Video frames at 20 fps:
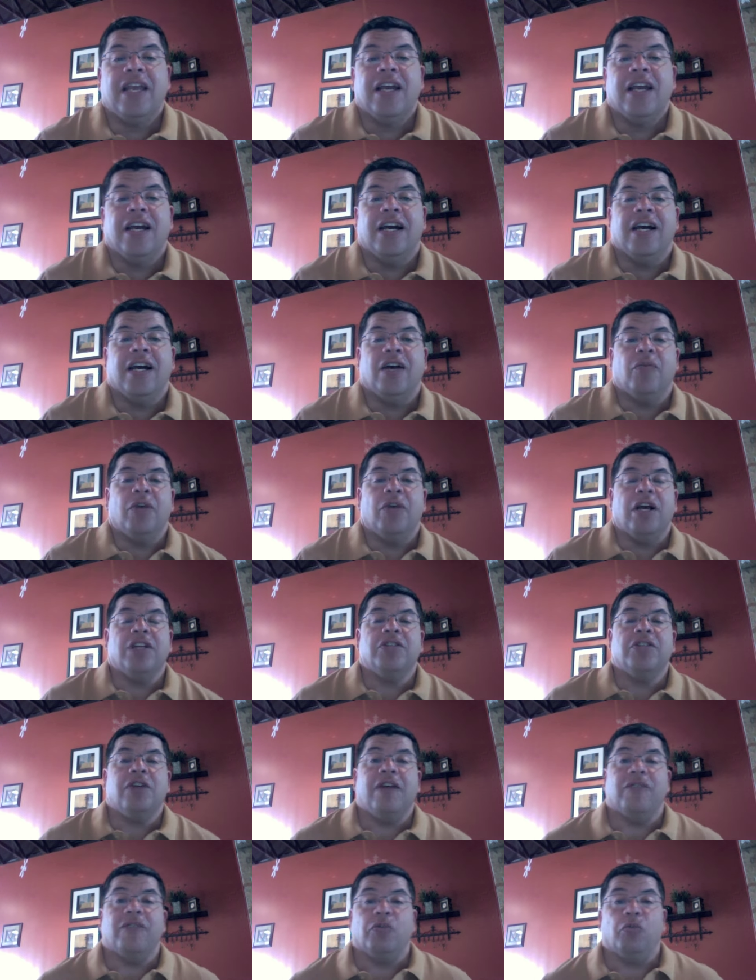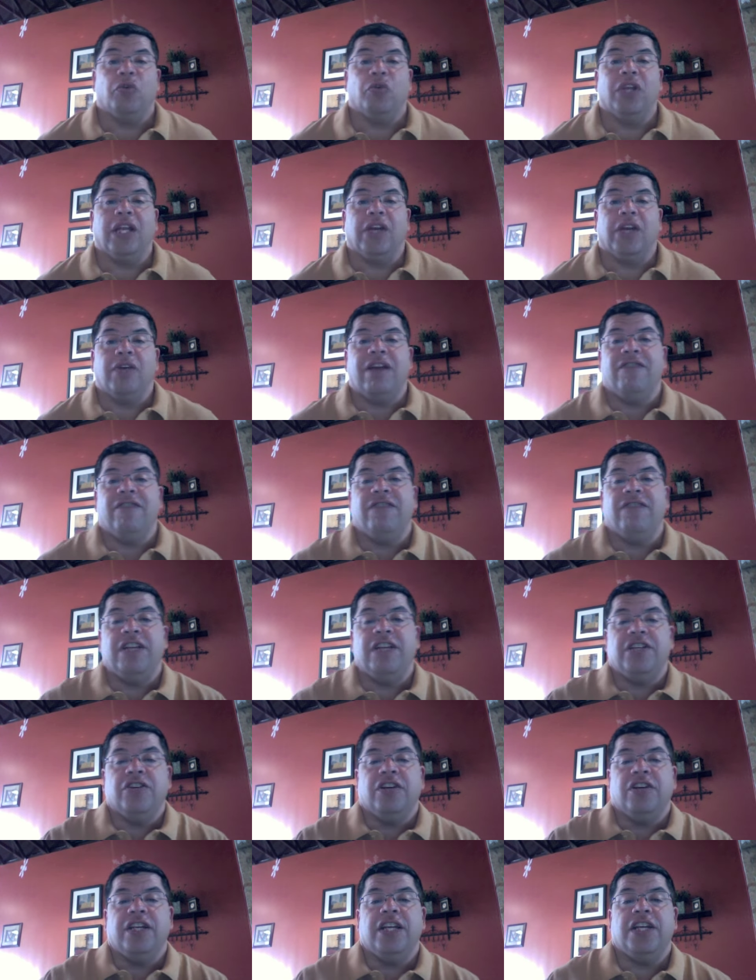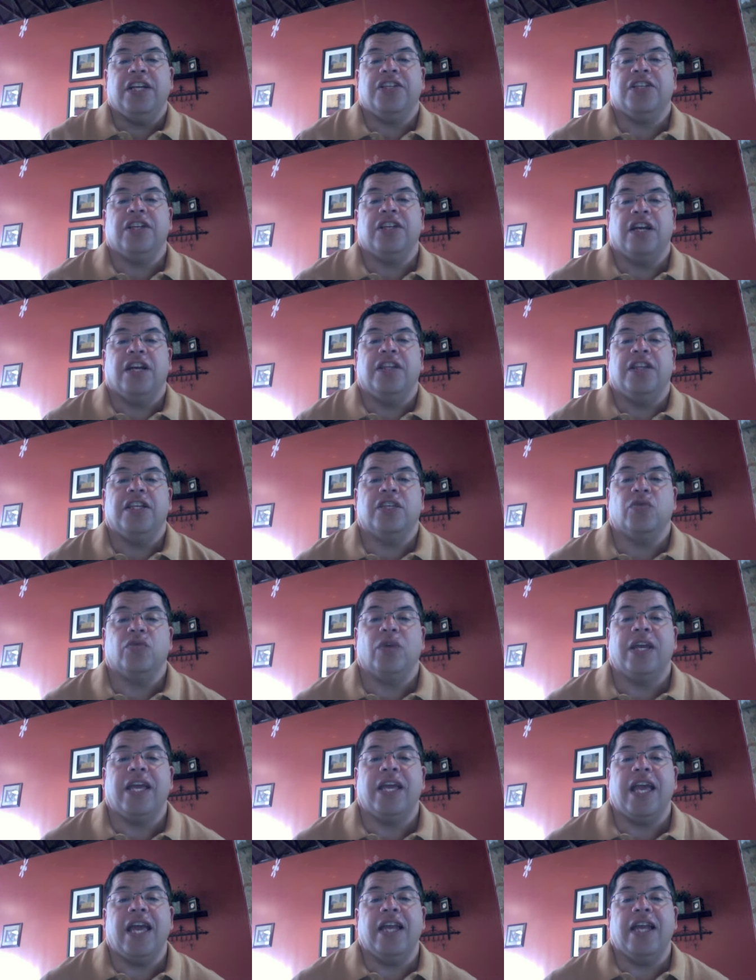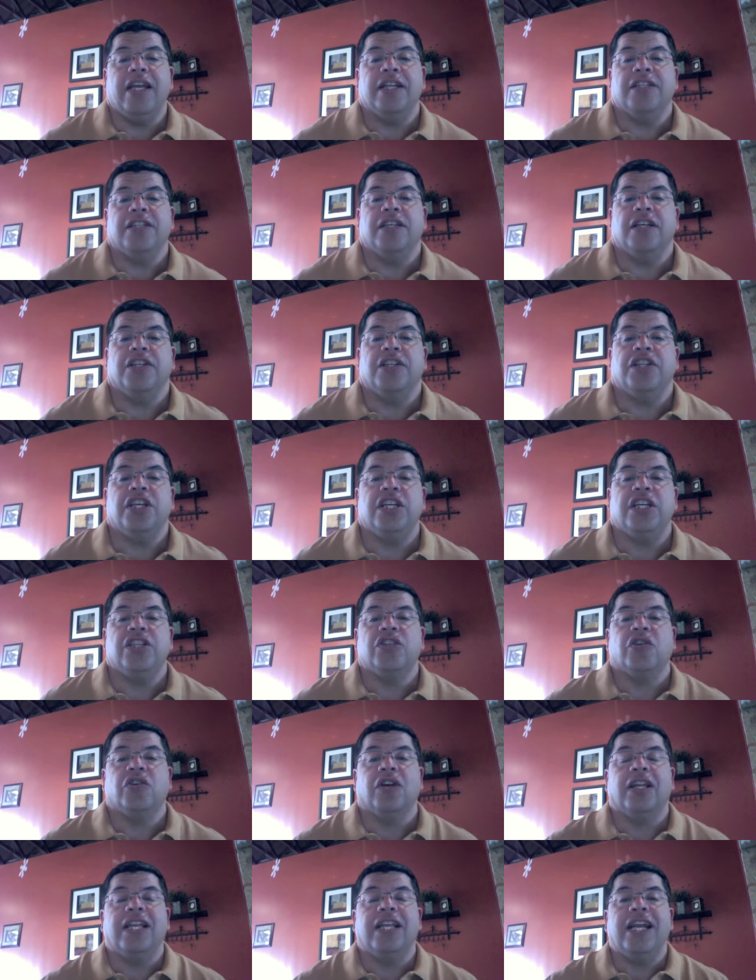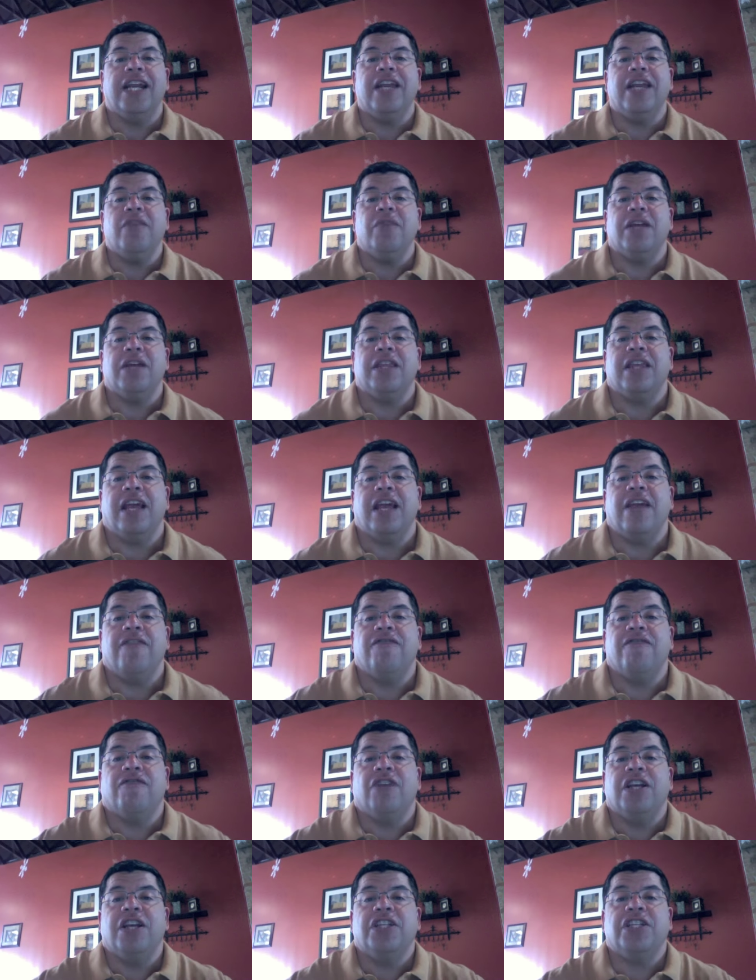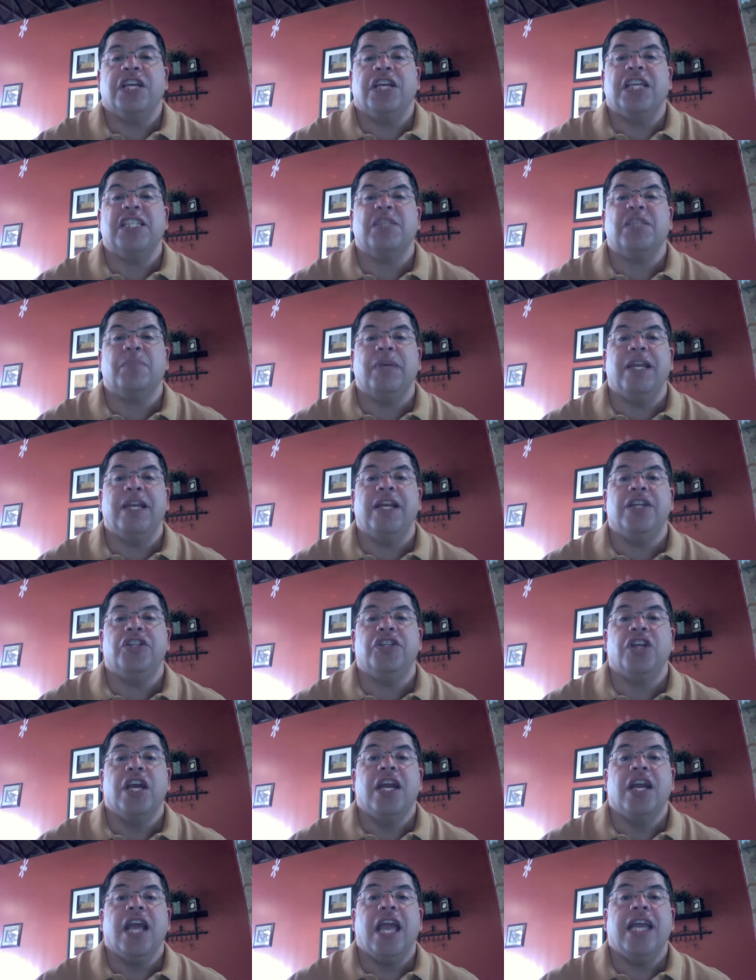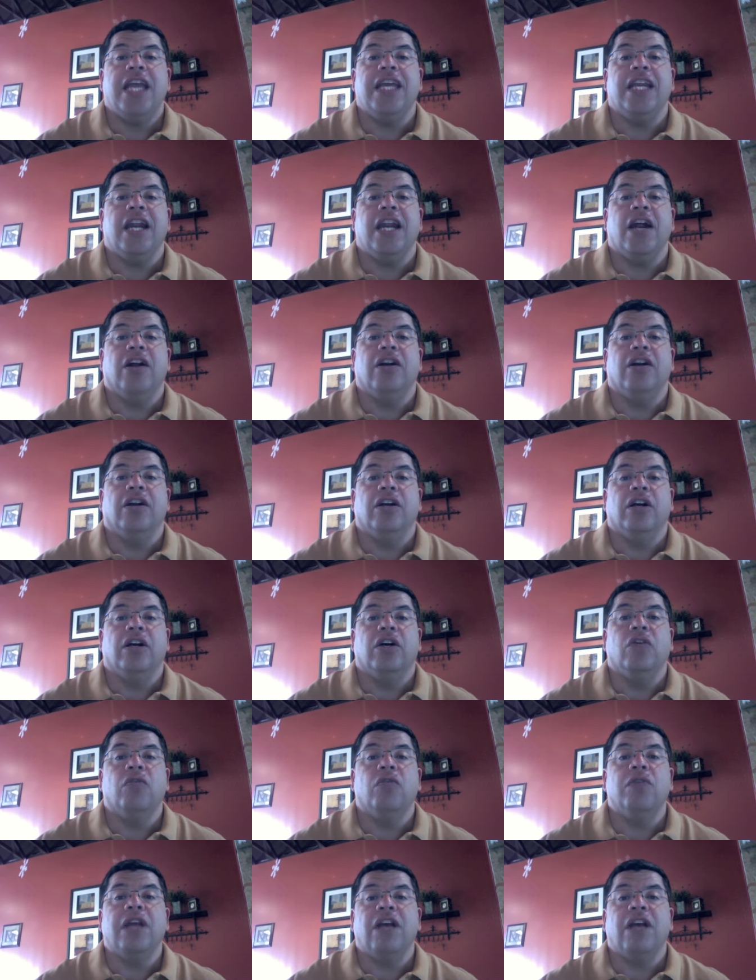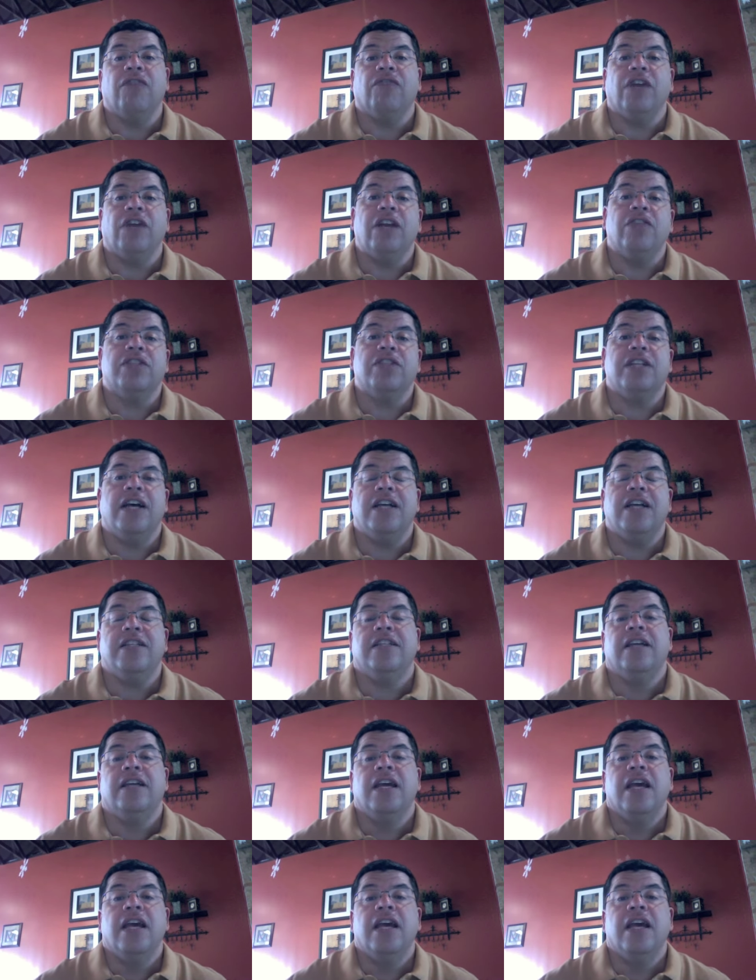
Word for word: Uh, we also have a really great featured dish uh, this weekend. It's a cheese tortellini with a fresh spinach in our own Alfredo sauce.